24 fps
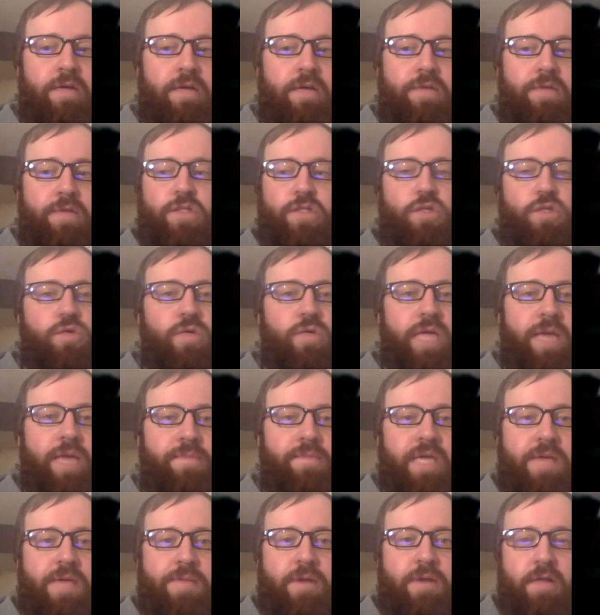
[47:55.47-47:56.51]
This new
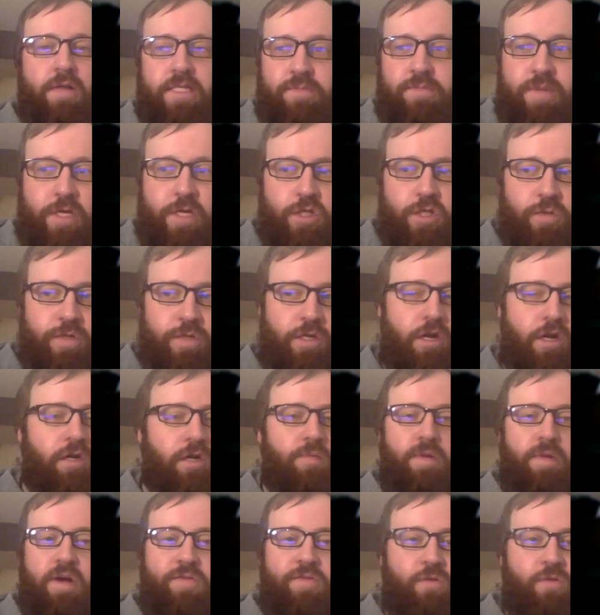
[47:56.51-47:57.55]
game came out. Let's make sure we
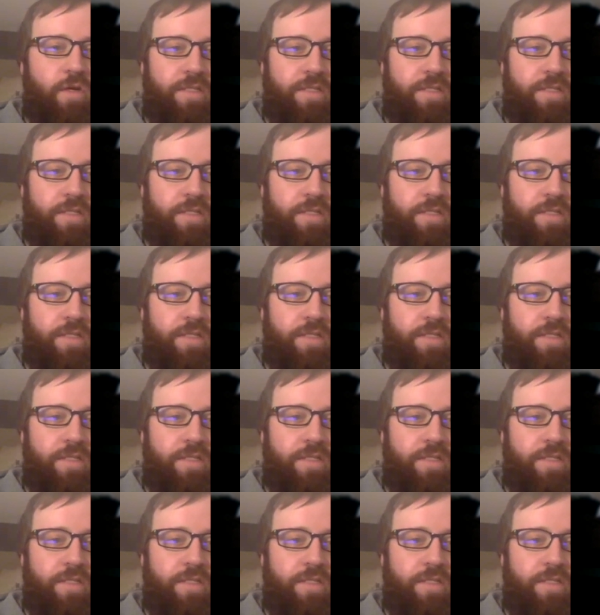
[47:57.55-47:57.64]
talk about,